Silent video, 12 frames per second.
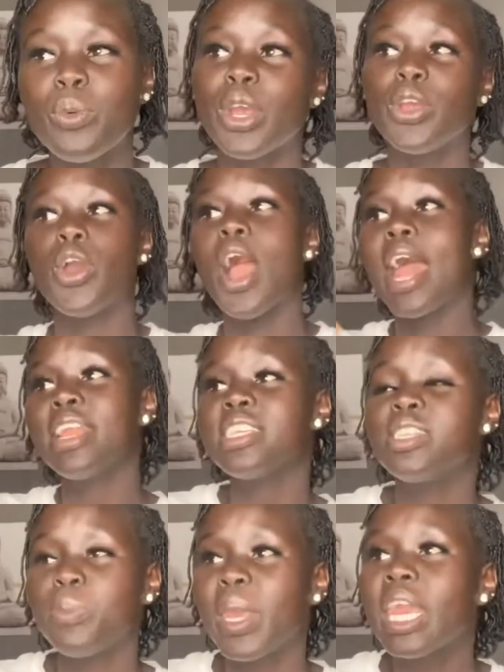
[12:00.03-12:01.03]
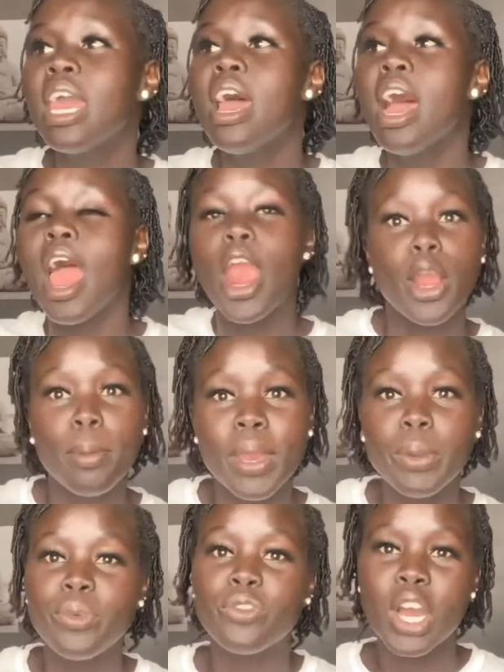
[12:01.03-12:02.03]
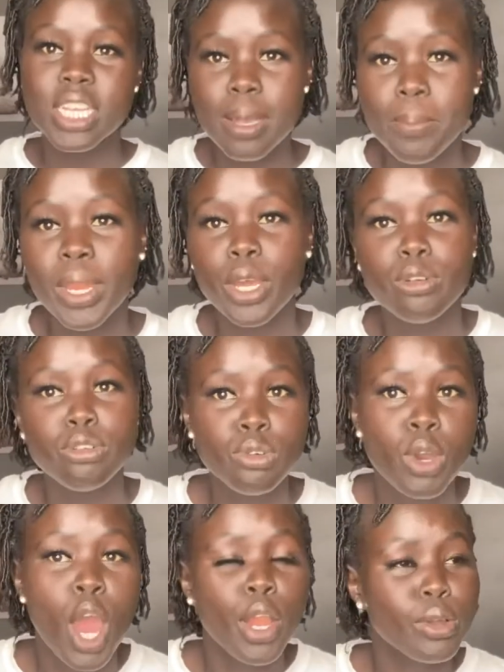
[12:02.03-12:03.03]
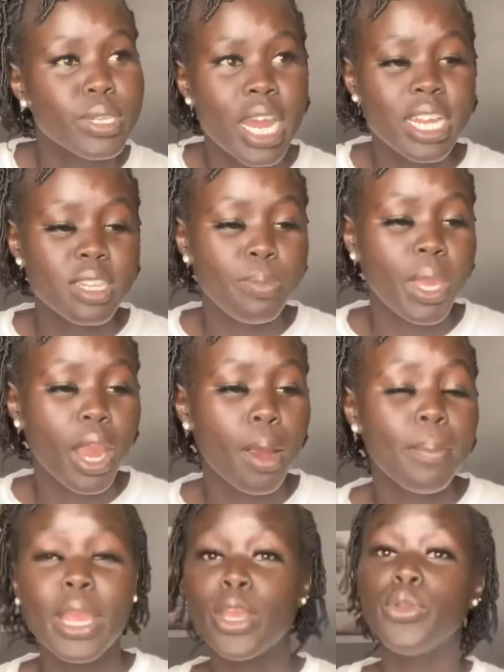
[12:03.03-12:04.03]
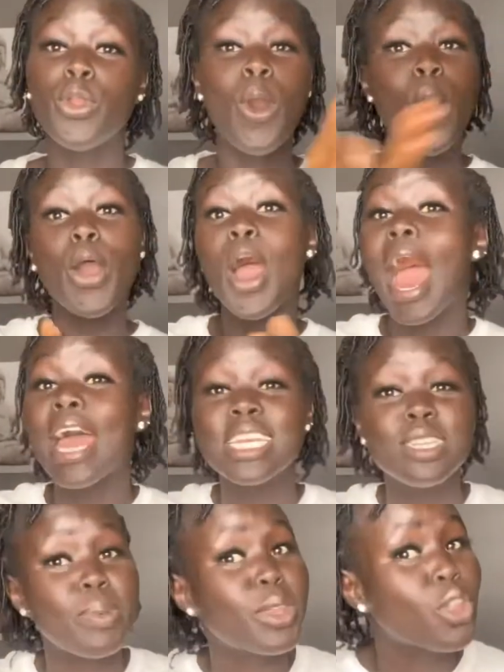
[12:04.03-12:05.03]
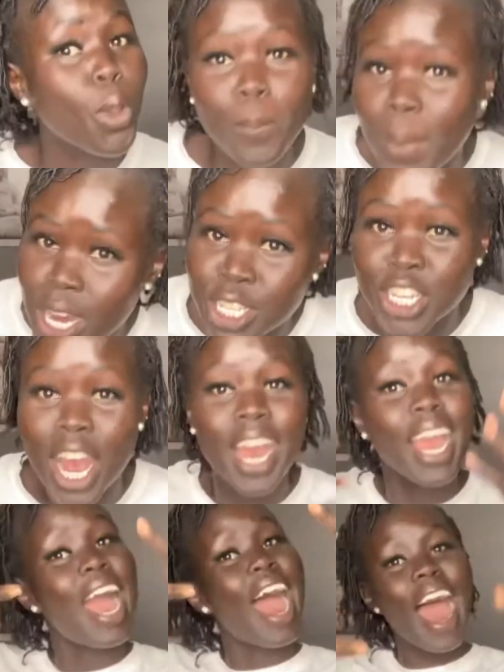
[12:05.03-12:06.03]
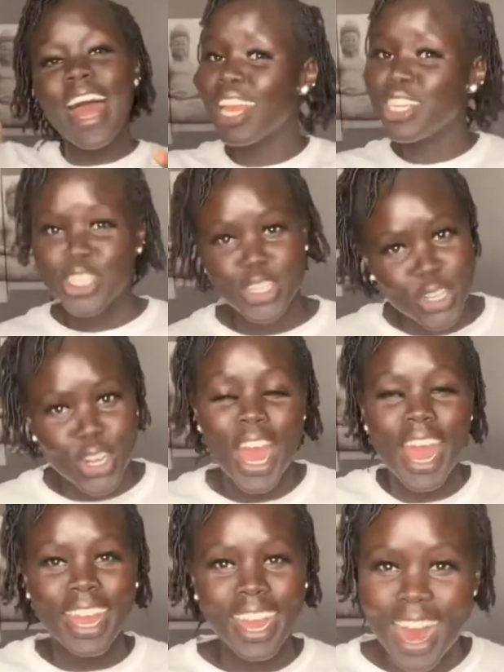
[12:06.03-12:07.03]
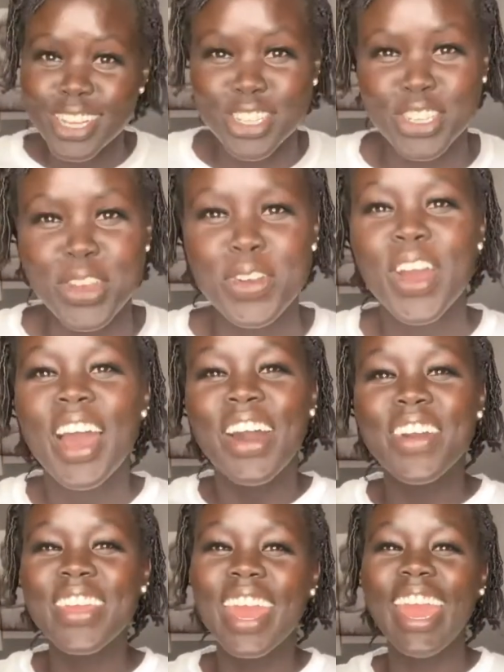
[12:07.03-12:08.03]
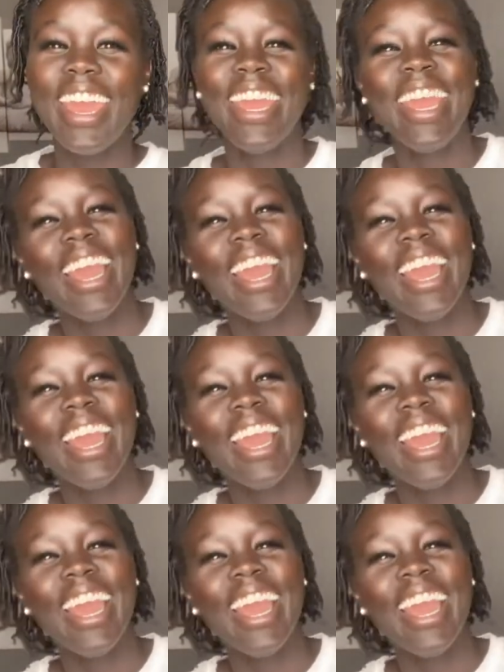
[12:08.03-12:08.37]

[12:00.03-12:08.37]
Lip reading: You know how to speak Arabic, we've got somebody who knows how to speak Arabic. You know how to speak Tongmanjang, holla at your girl, I got you, okay?